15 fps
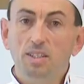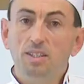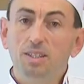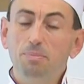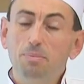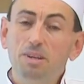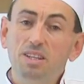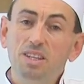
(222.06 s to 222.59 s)

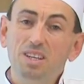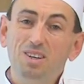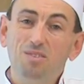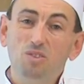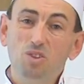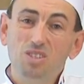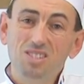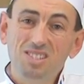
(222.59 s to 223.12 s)
Depending on
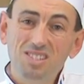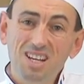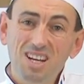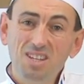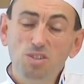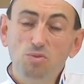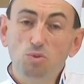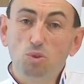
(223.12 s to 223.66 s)
the
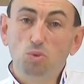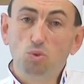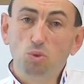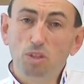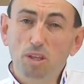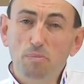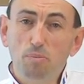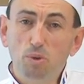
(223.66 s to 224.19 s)
size of your
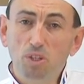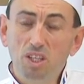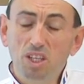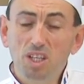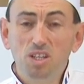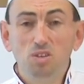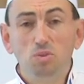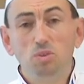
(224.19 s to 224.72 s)
tourne
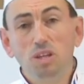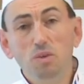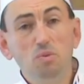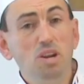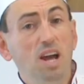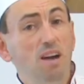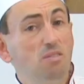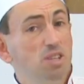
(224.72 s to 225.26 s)
potato, they
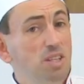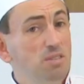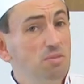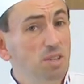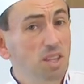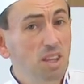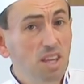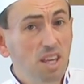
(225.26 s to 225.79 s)
will have a
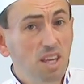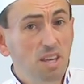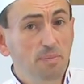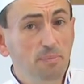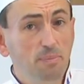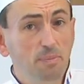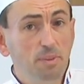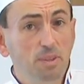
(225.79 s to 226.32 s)
different
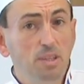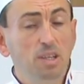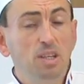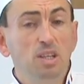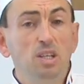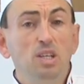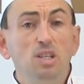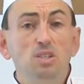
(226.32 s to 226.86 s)
name.
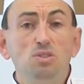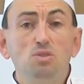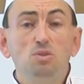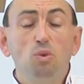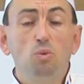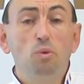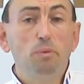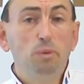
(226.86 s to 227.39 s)

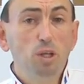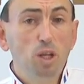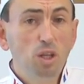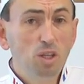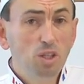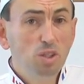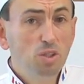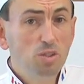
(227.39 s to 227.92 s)
So we will
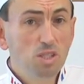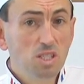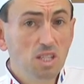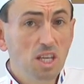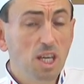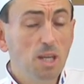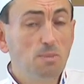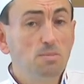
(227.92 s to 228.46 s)
learn those
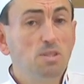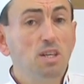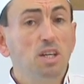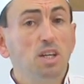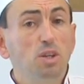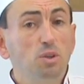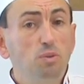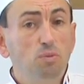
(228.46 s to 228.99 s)
names
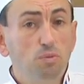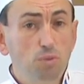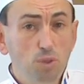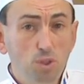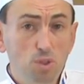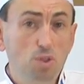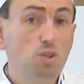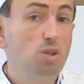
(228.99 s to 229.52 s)
in a
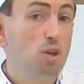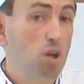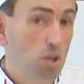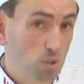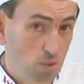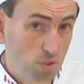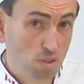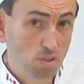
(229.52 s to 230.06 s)
future
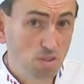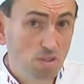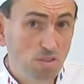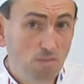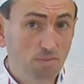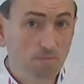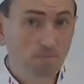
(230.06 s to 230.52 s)
course.